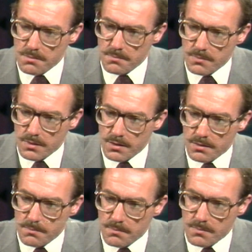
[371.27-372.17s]
believes he can
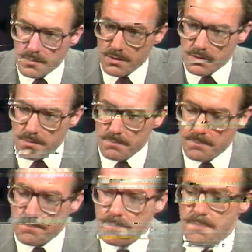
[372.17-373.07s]
cut spending? Get
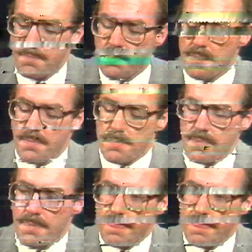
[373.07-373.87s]
somebody who thinks like Peter